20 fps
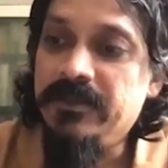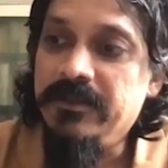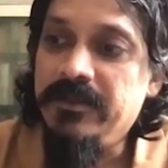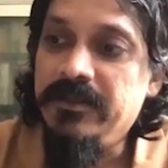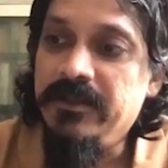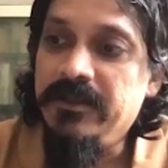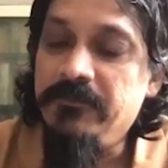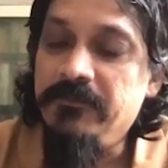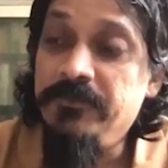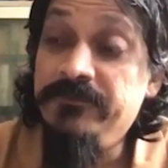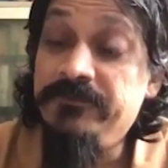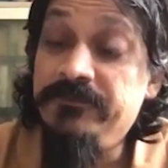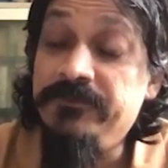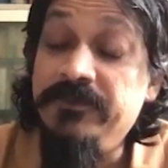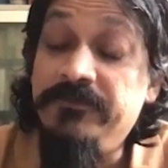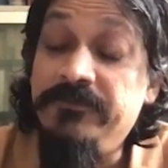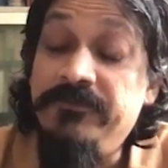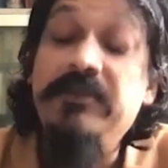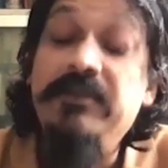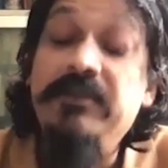we've
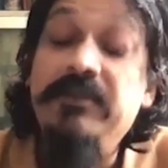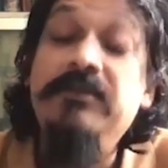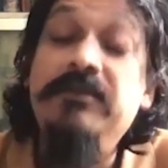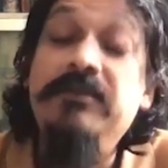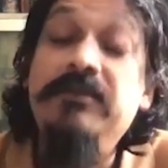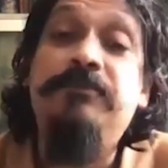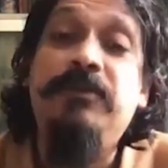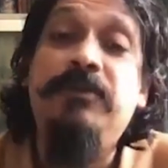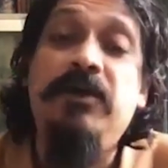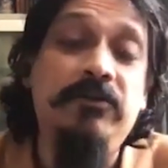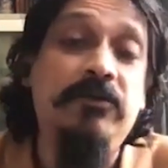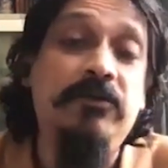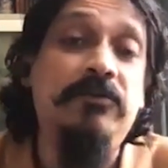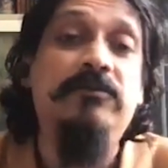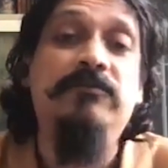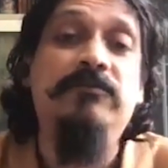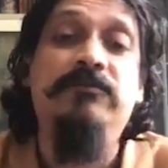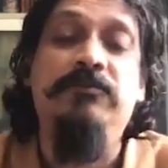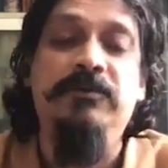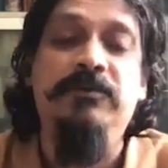developed a lot of
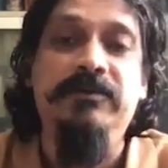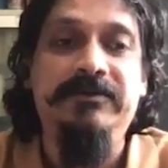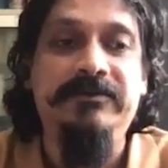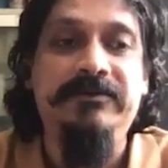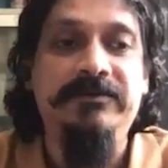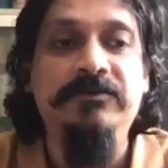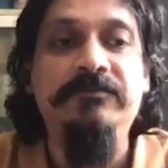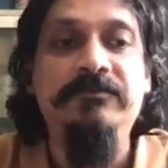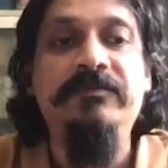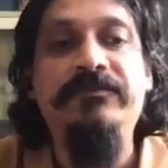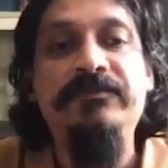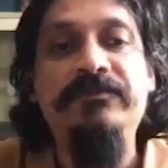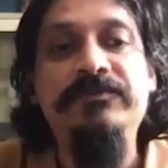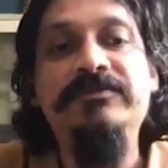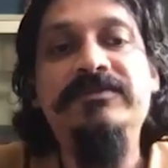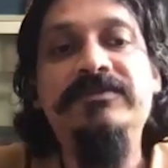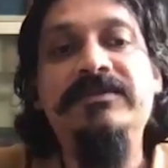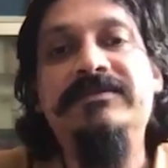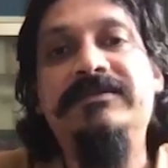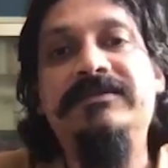work. You know, we've used
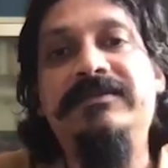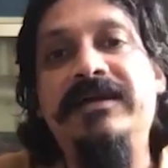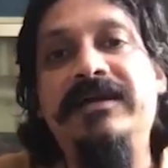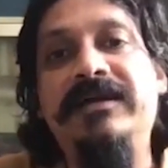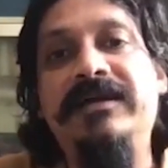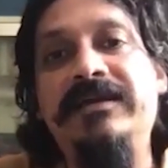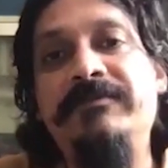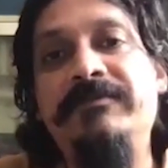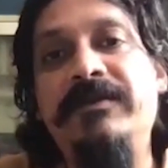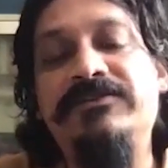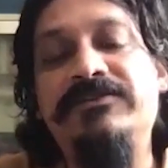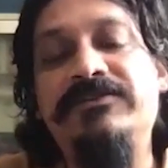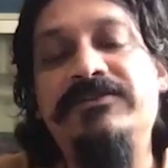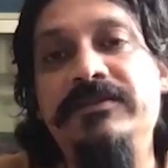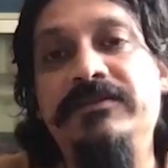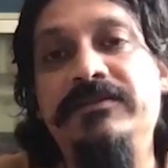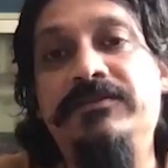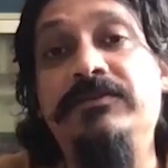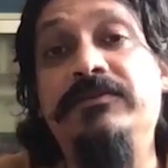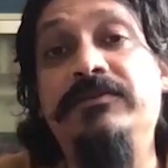this time actually to
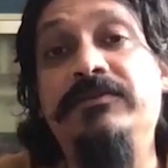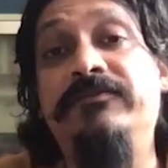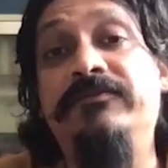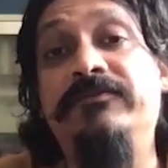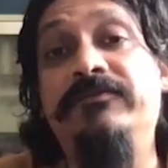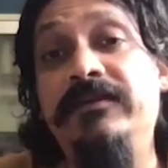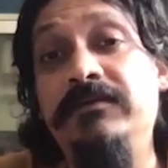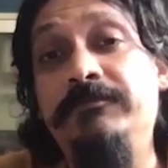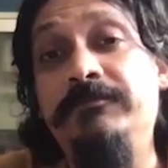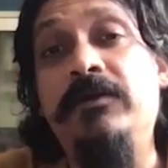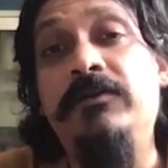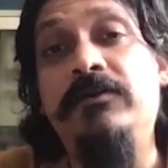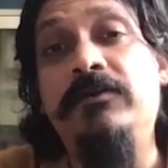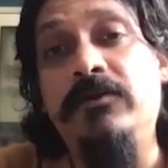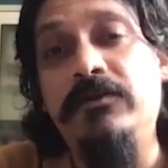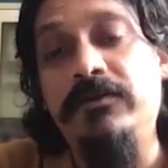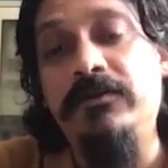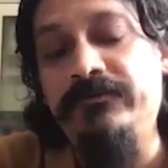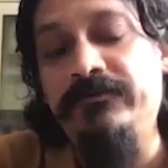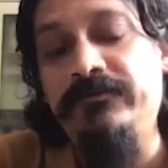develop a lot
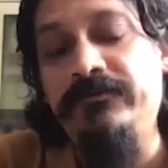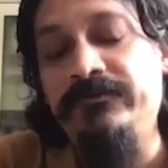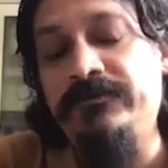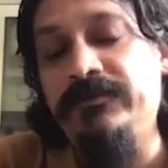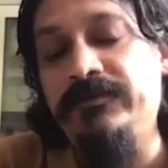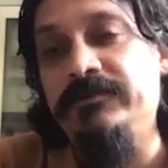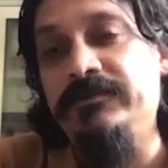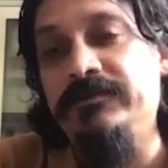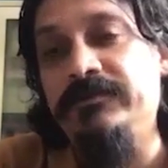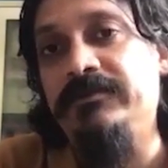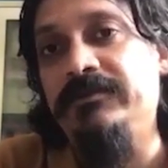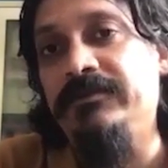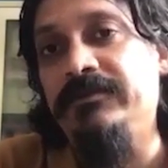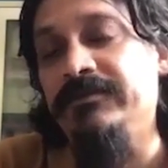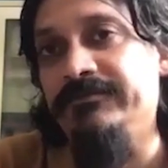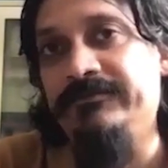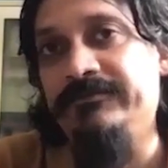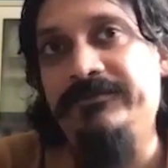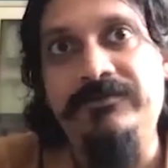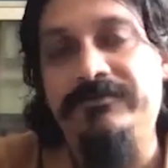of, the, uh, you
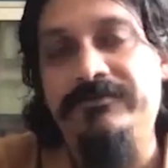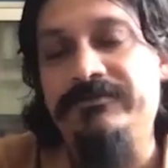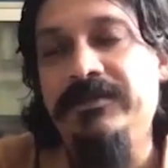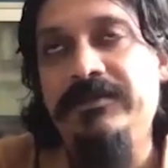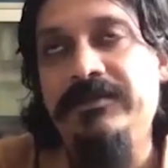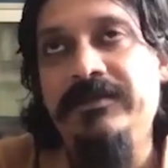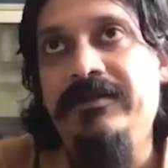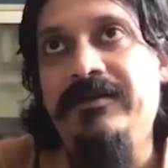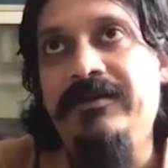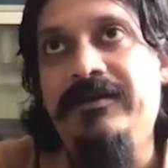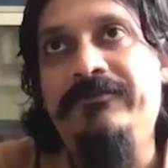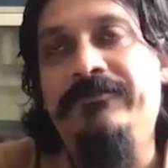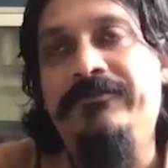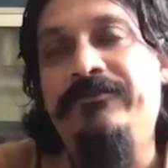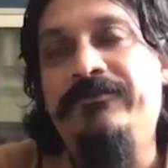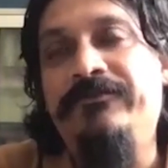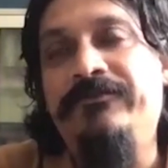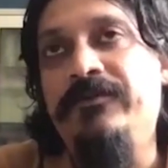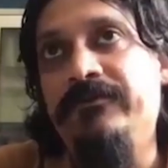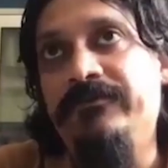know, uh,
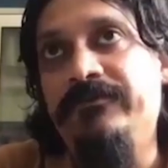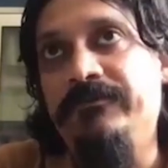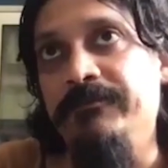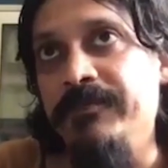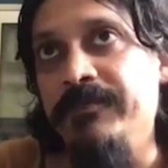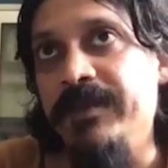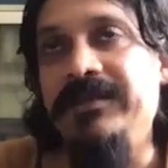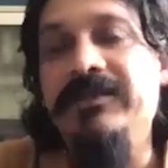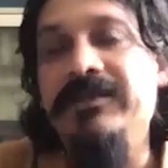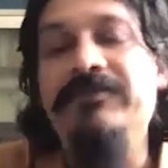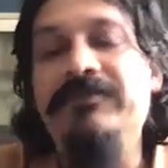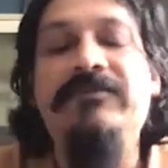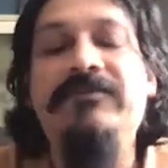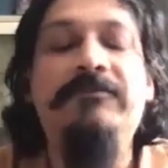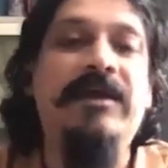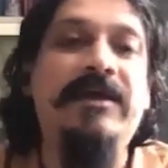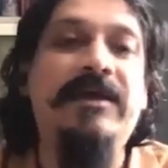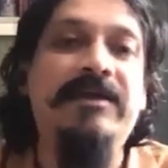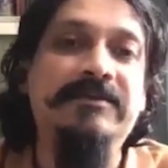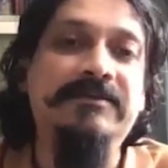for many of our
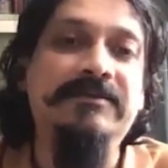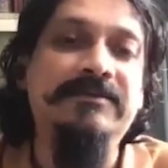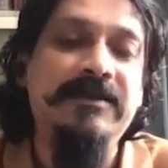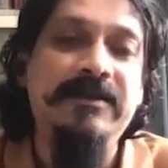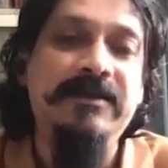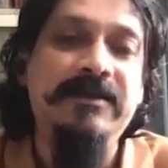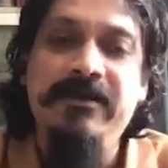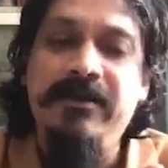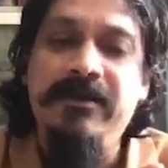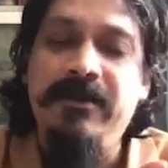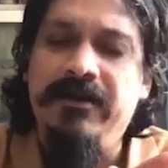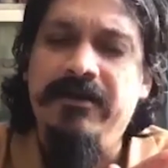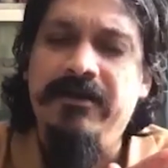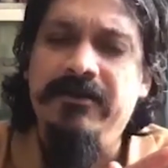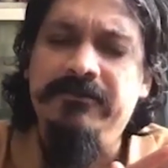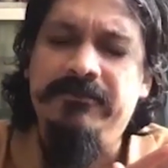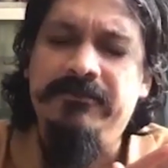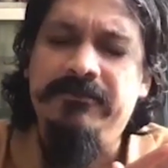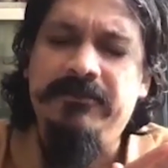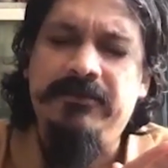brands, a
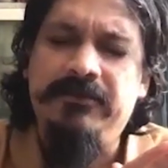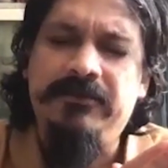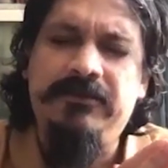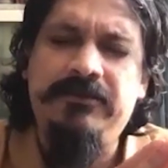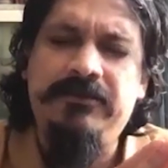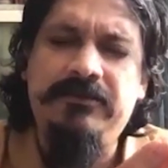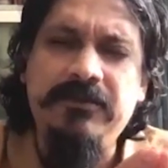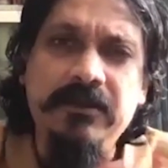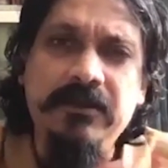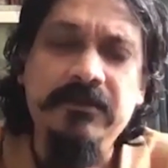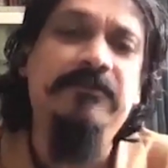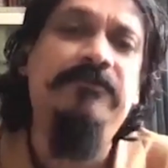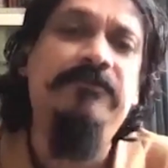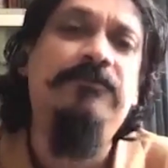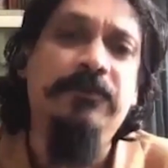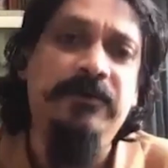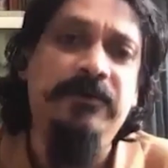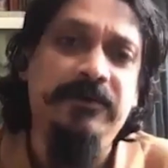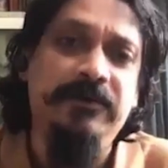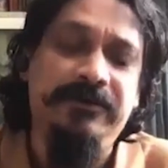ton of
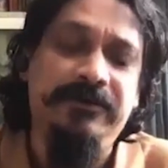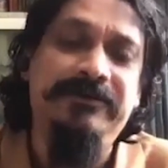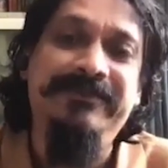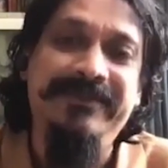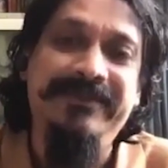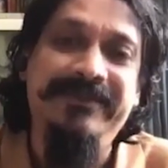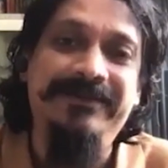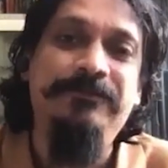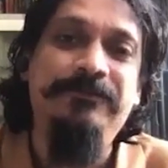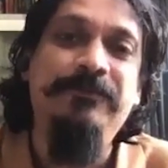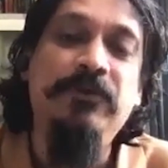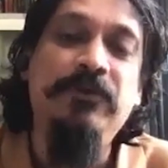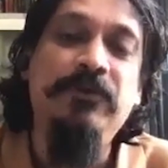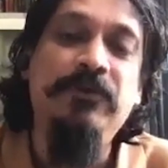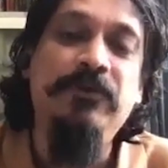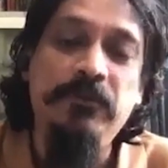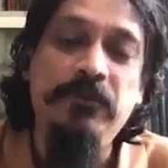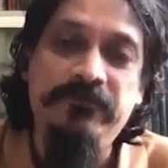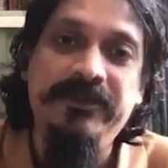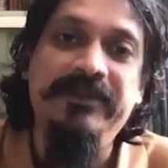work that will
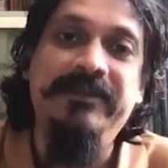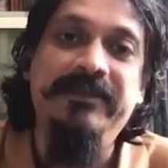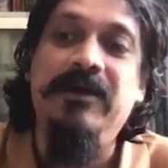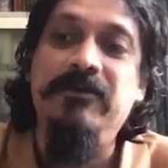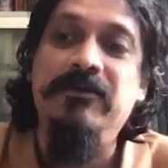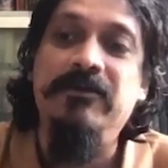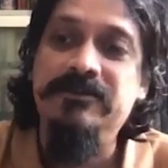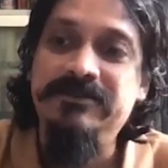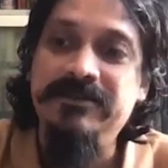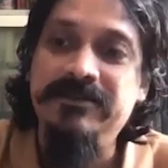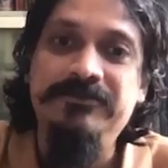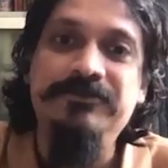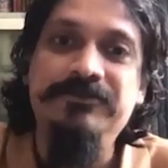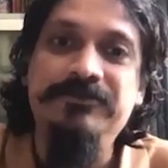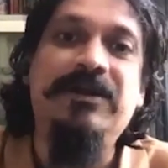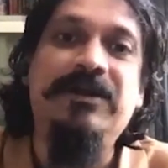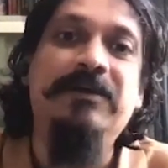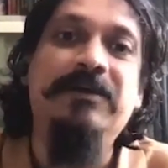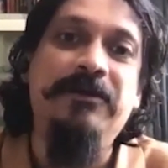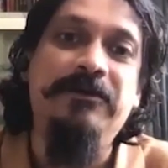hopefully now start to come
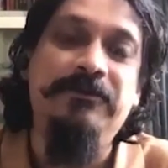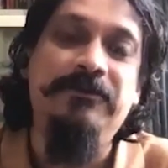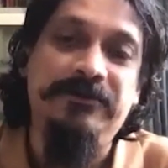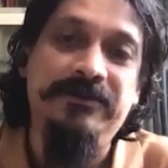out.